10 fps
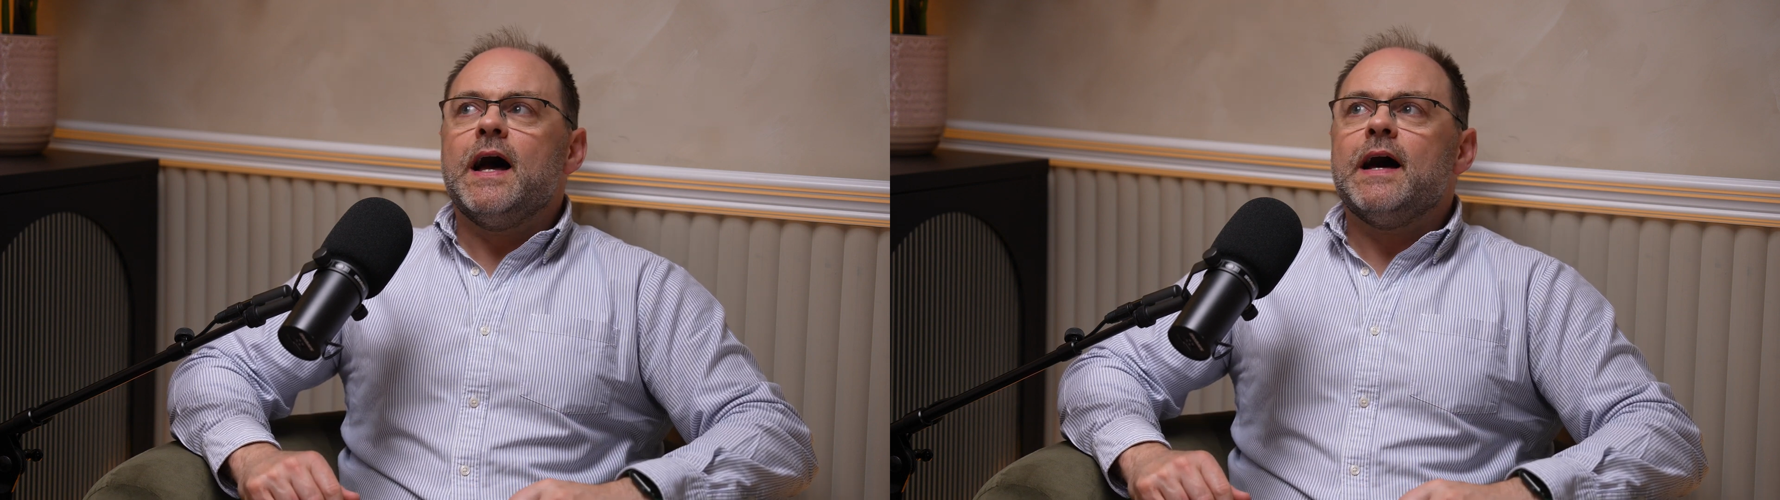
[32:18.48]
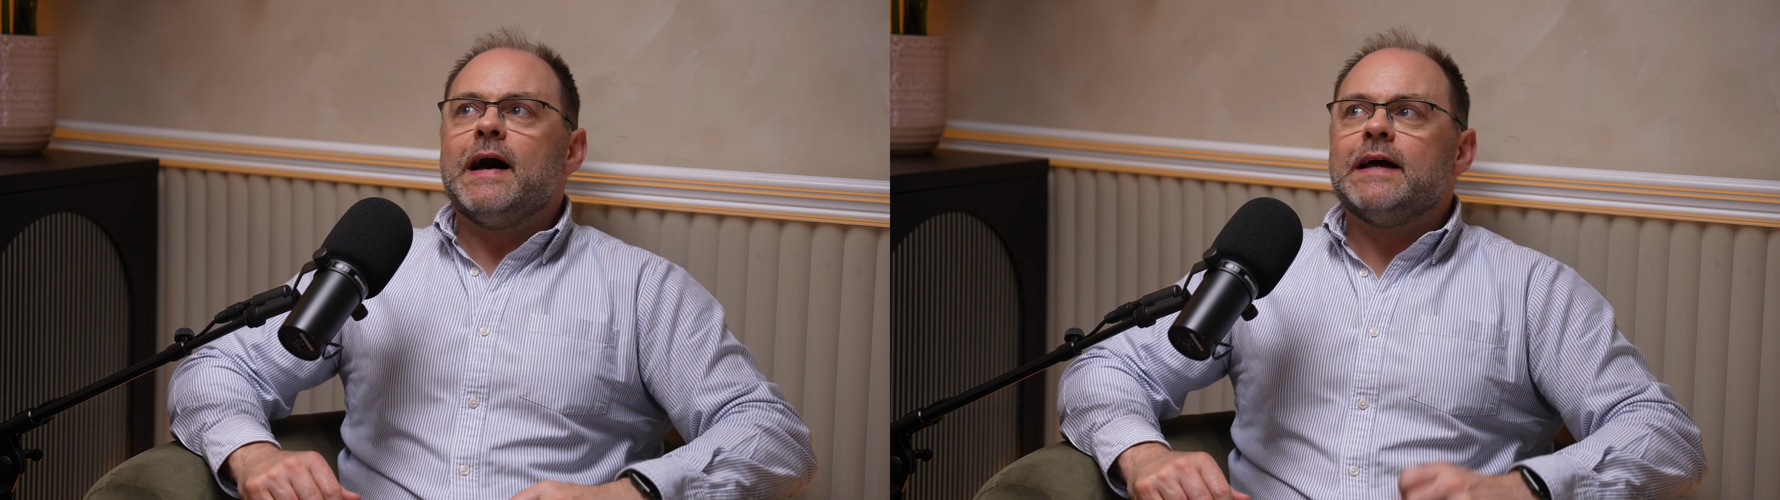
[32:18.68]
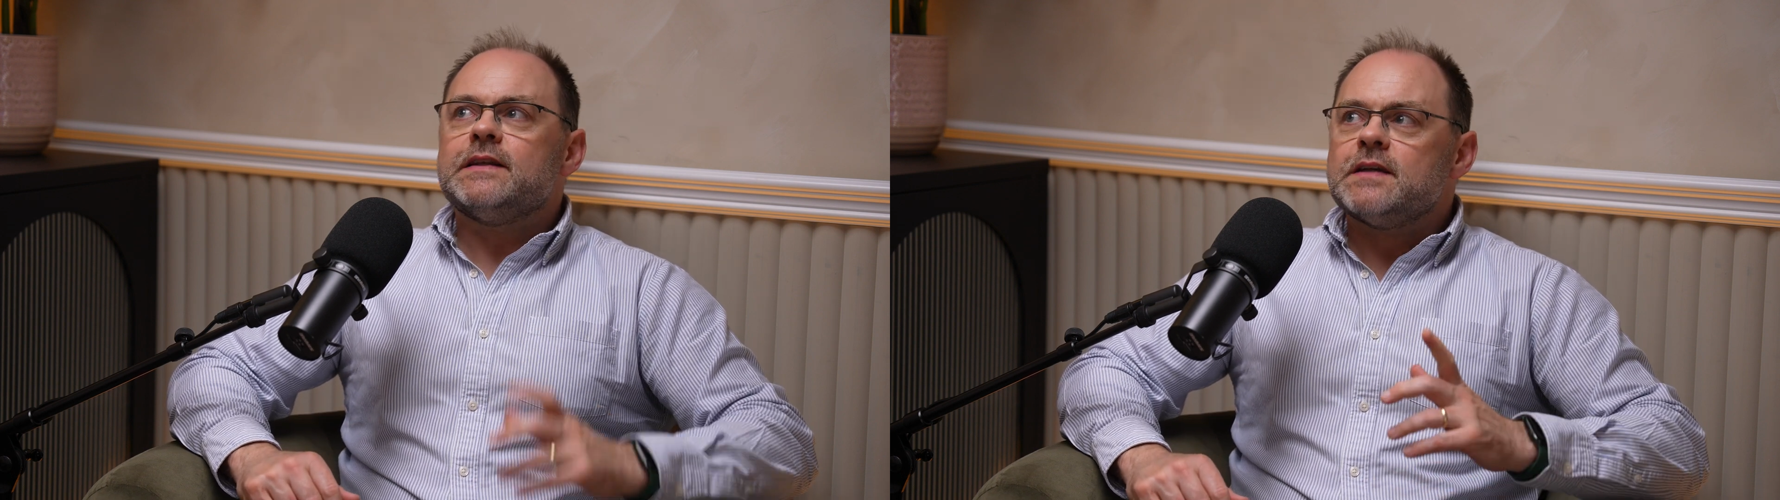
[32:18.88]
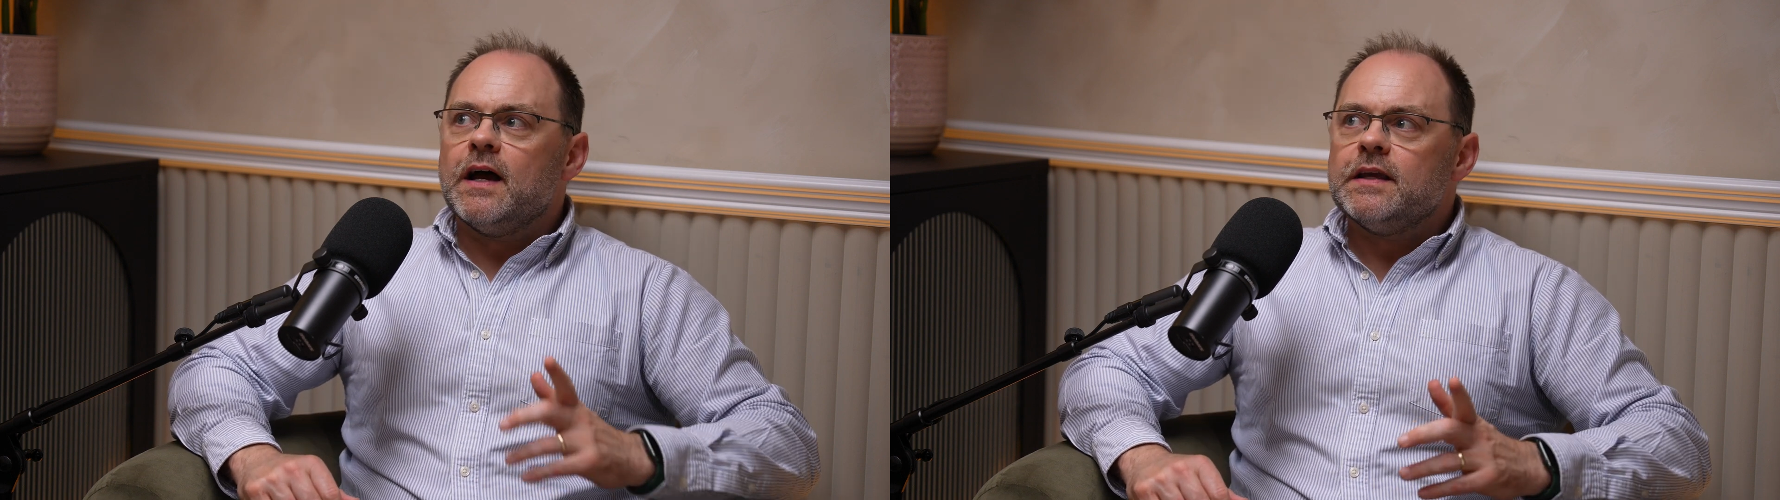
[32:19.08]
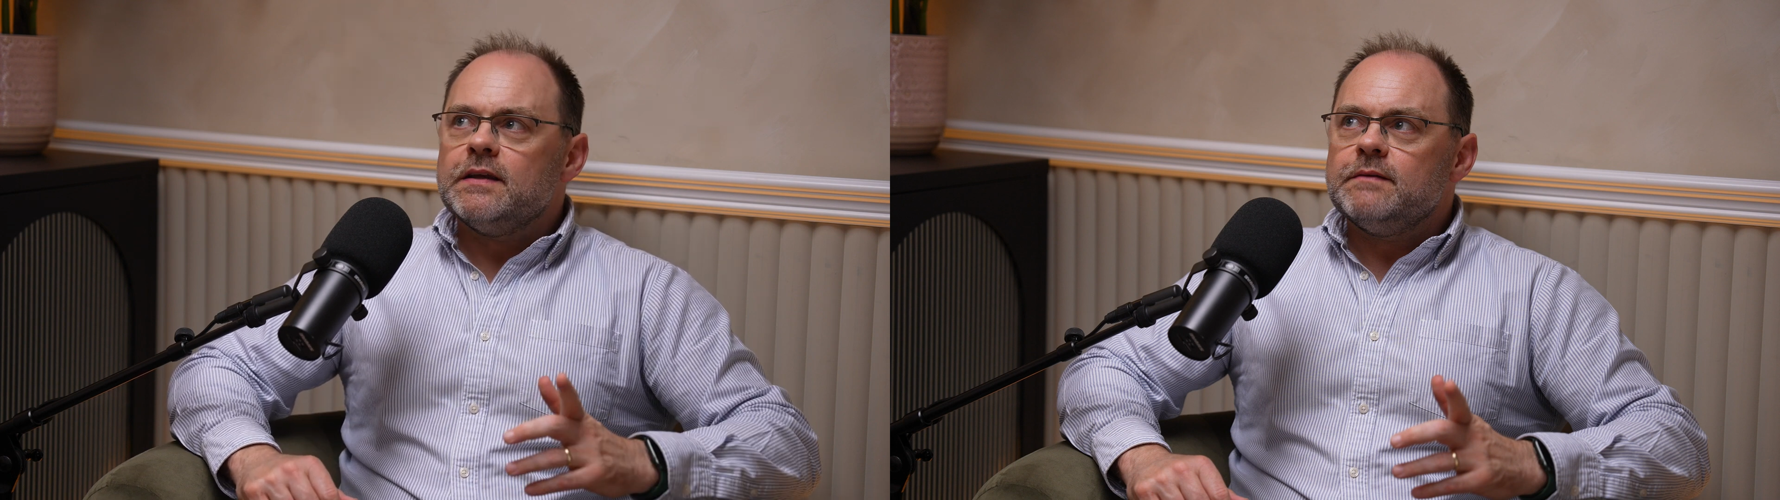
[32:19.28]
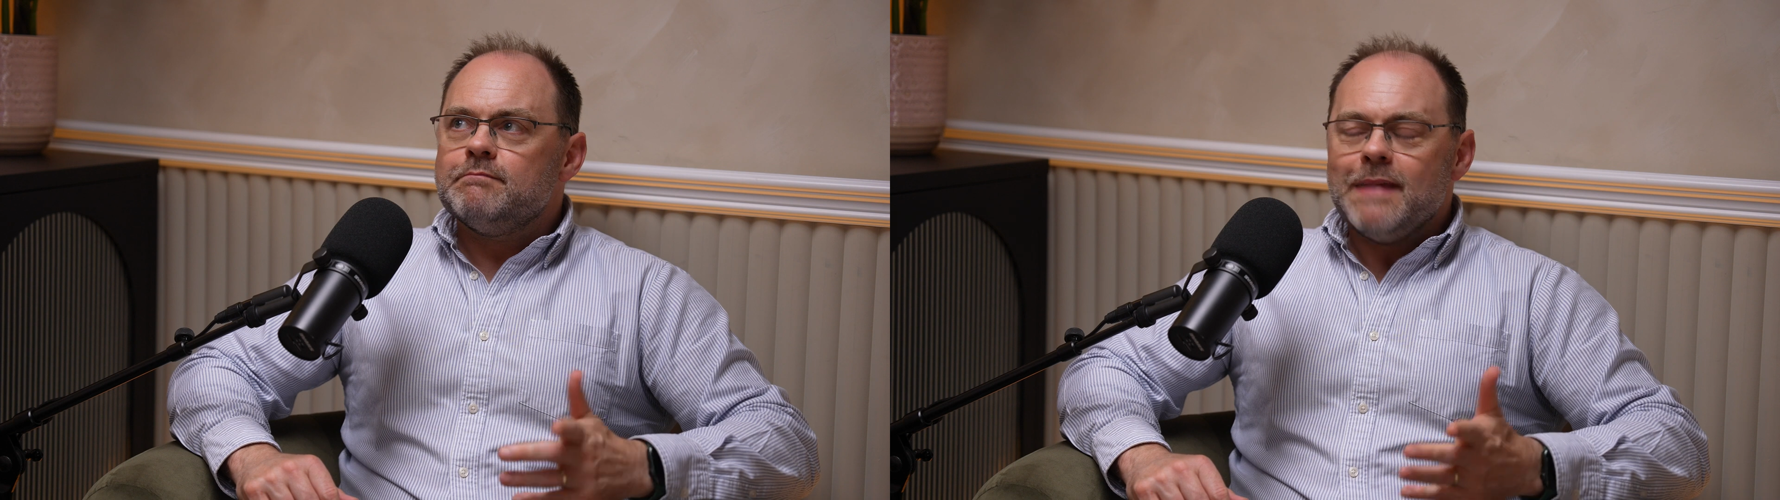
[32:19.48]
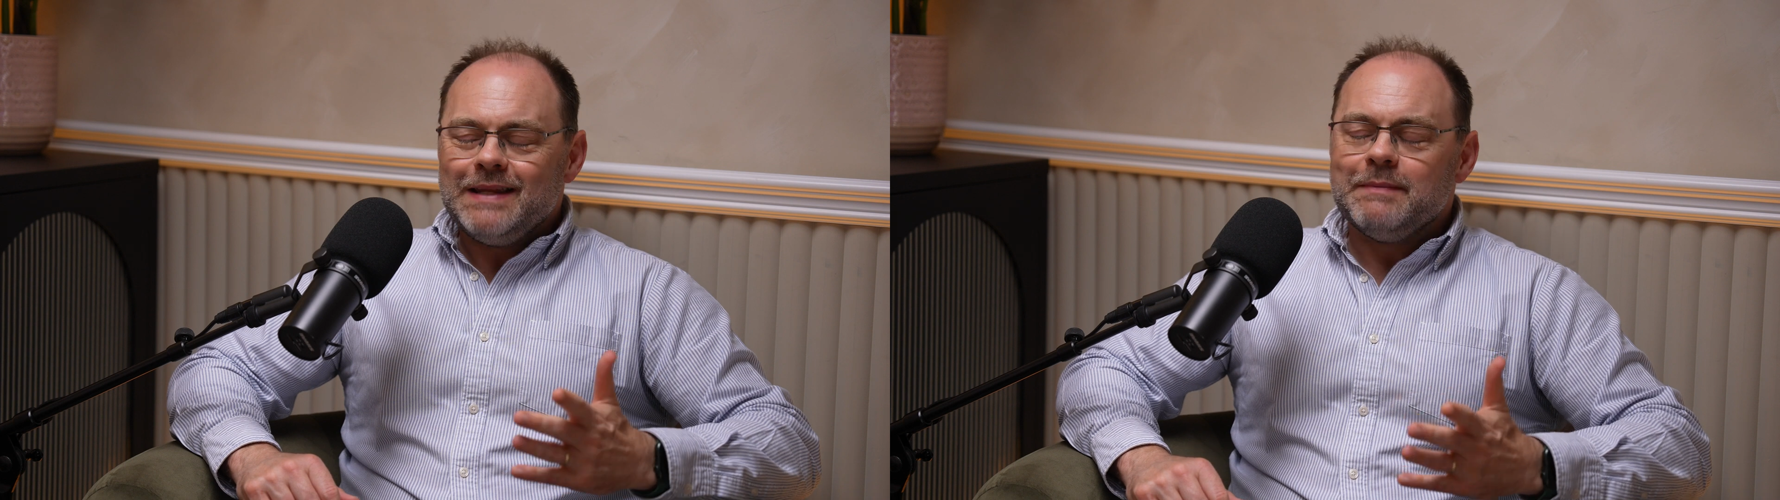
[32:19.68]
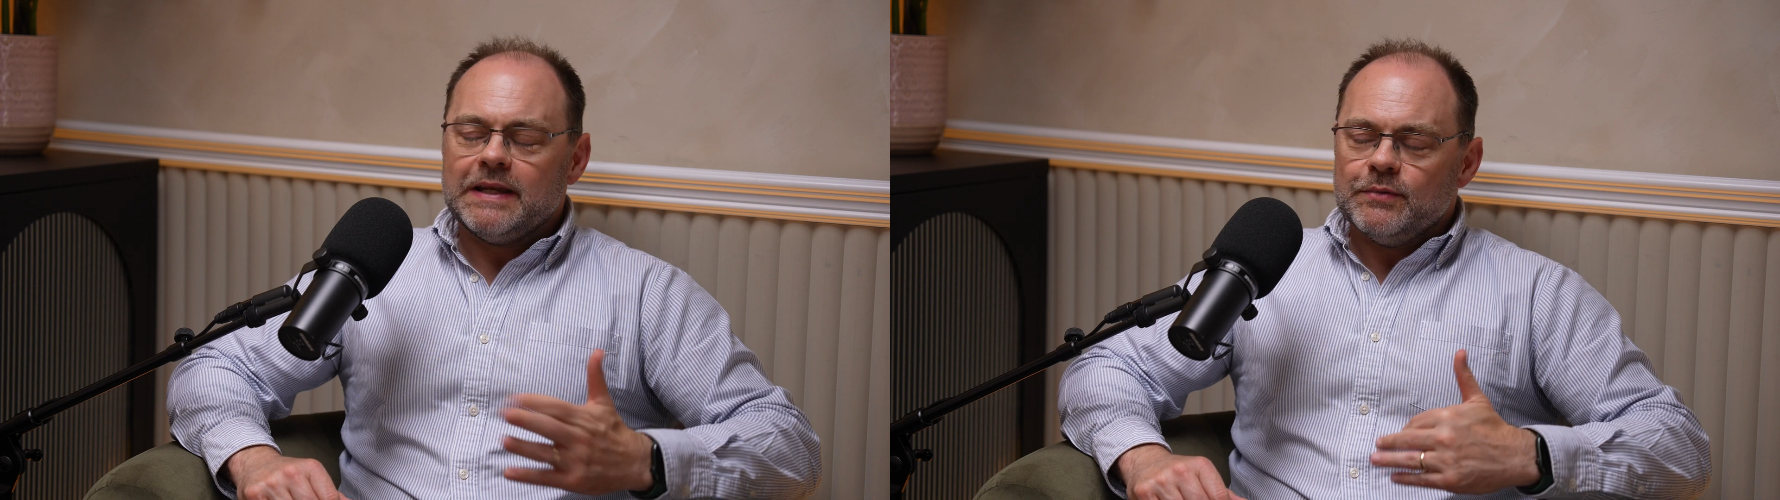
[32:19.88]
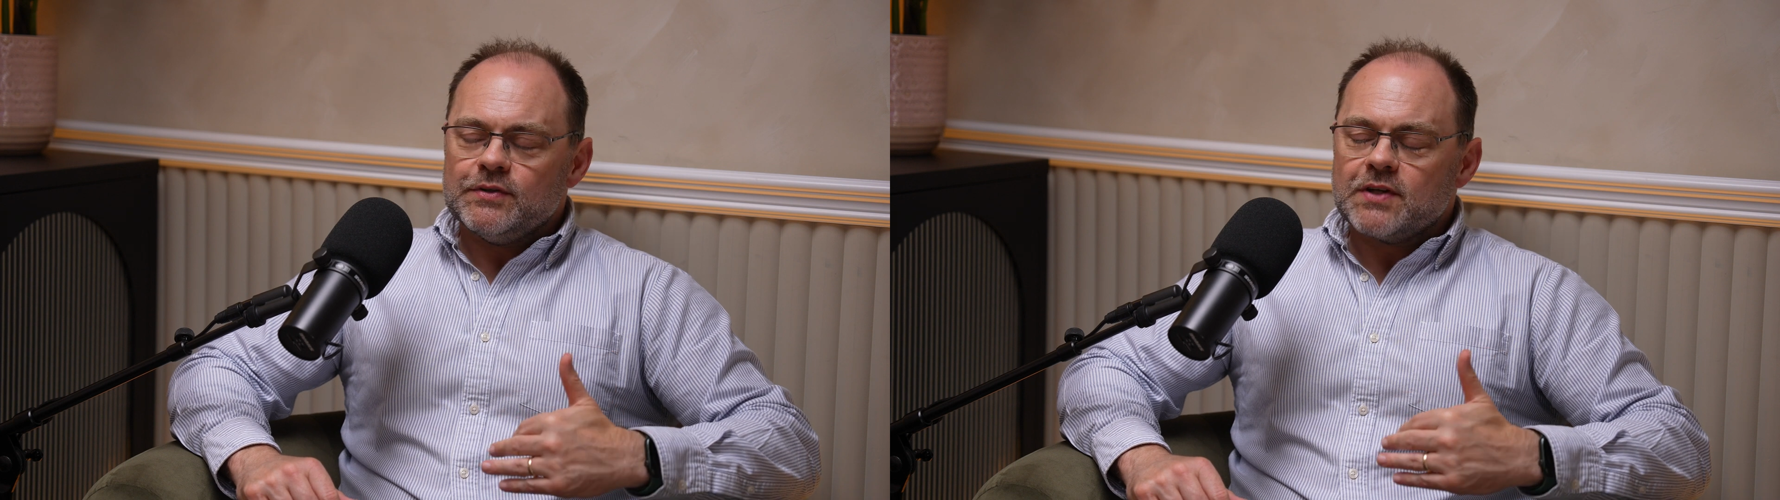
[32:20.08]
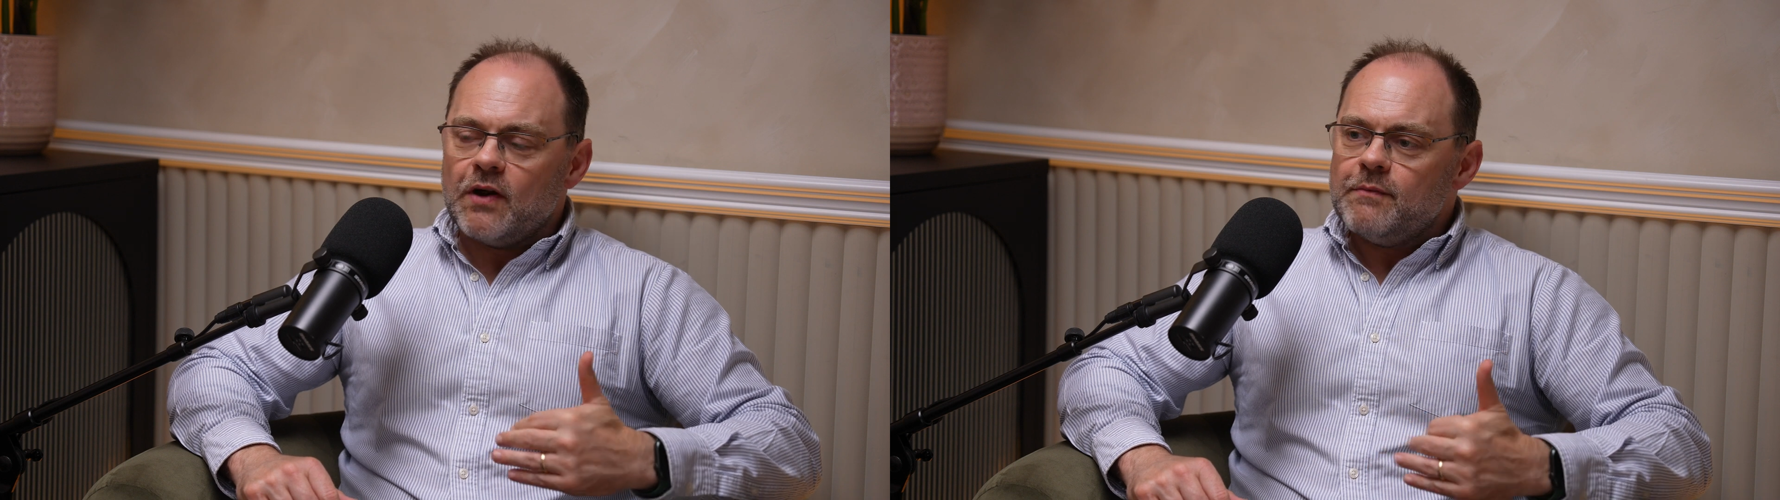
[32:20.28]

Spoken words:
And many moons ago,